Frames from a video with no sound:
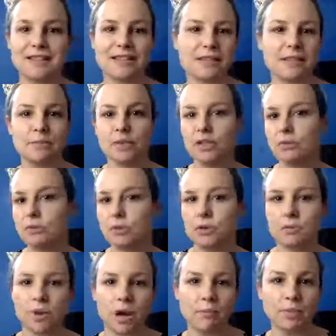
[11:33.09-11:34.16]
suspicion, boredom,
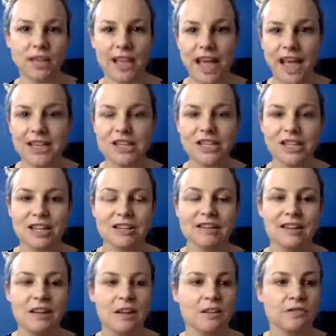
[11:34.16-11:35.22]
complication
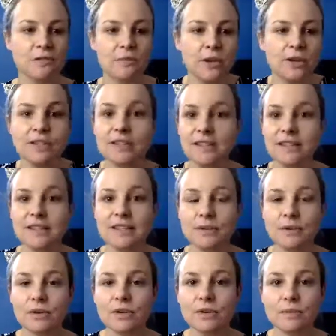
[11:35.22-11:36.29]
from posting in this
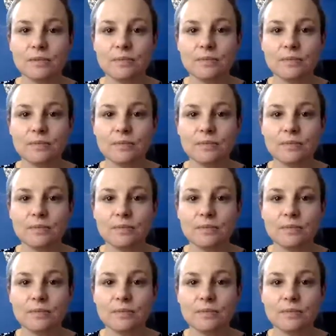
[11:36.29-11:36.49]
group.